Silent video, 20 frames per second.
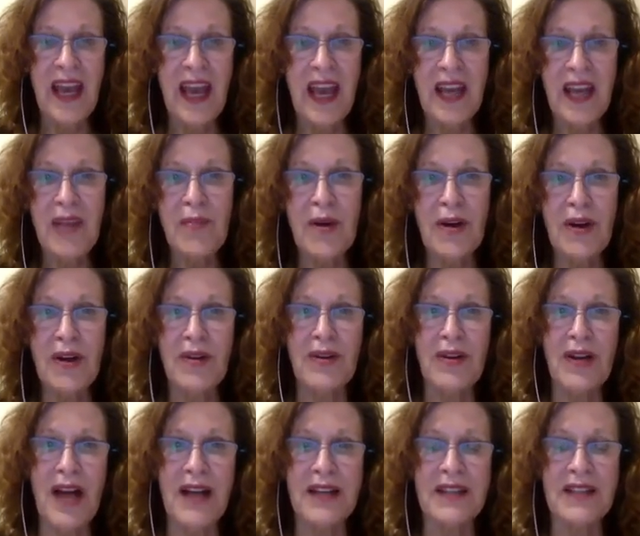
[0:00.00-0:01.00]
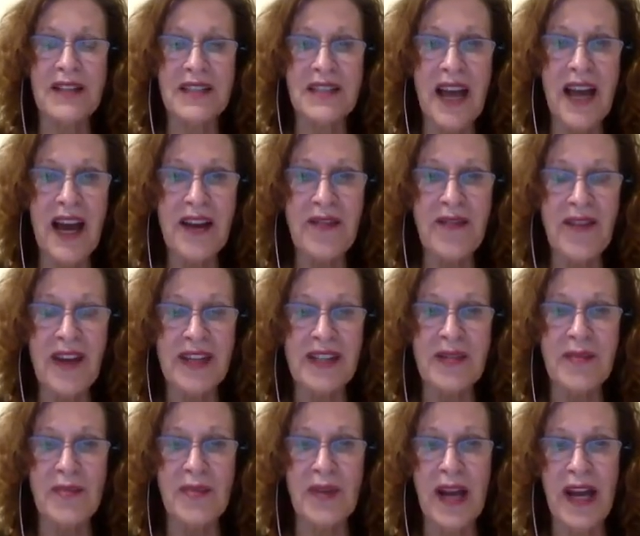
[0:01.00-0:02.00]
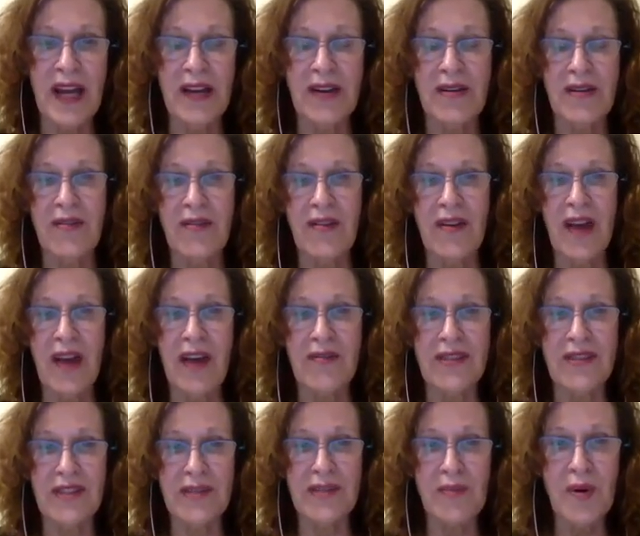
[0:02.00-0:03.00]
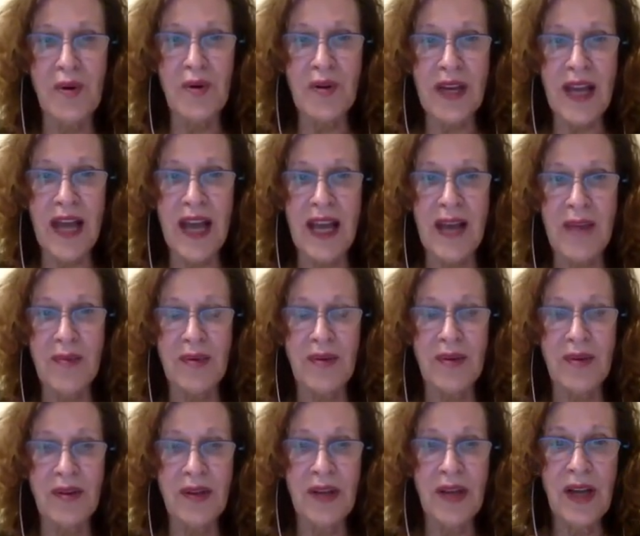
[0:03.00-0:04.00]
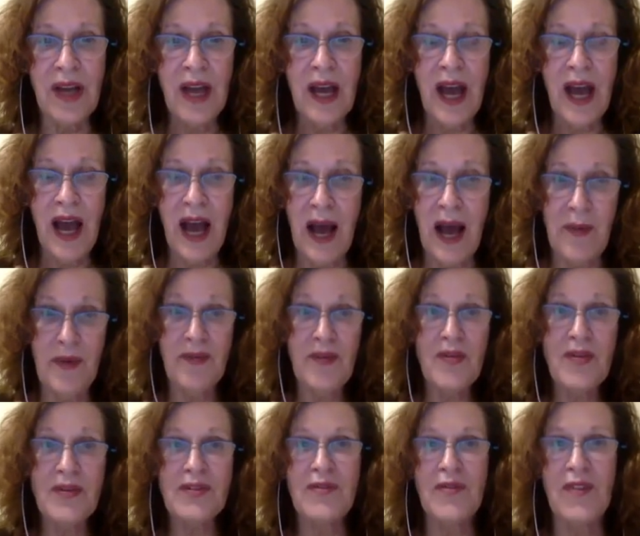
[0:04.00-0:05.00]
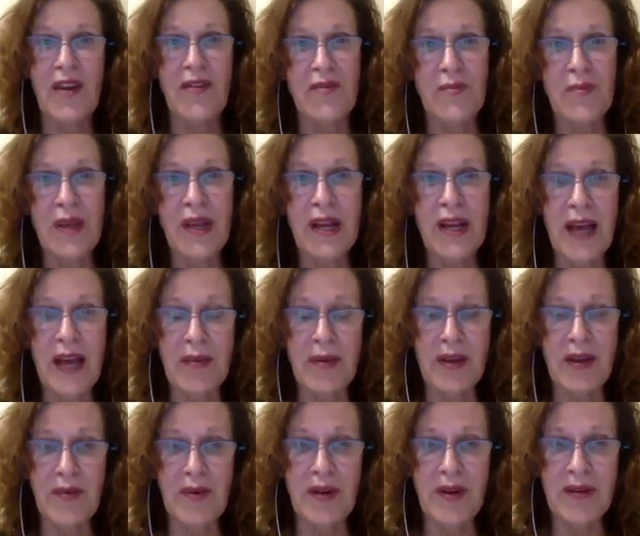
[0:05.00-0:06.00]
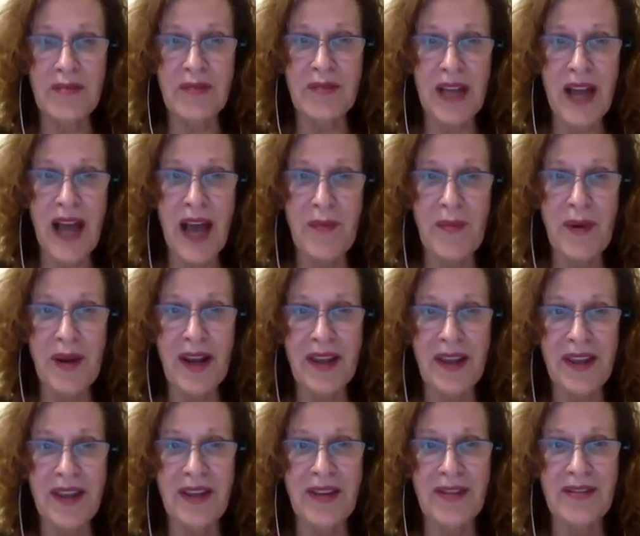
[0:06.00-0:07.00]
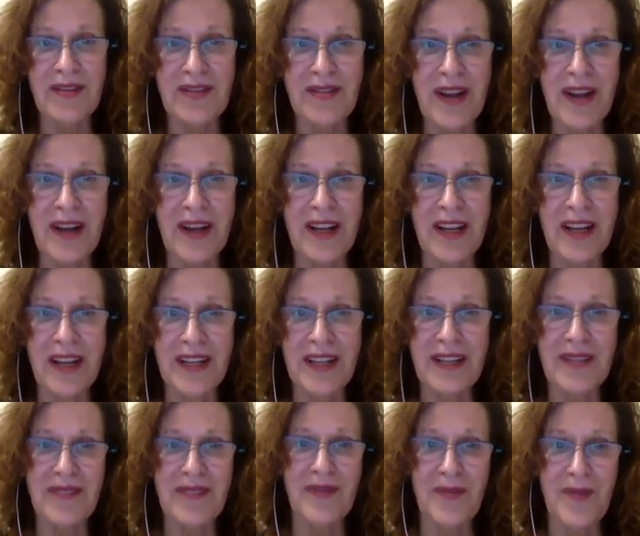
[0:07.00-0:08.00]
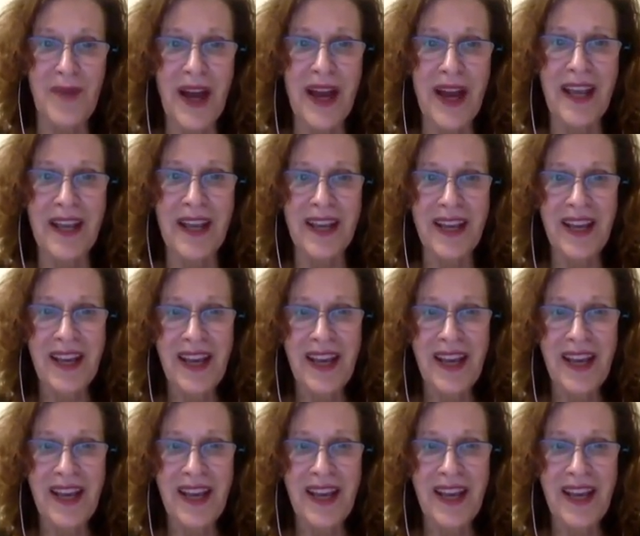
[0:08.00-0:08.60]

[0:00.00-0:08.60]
anybody who'd like to start a fashion brand, or if you have a small label, um, of course, if you have a big label, you're welcome to come, but I think you're struggling in a different way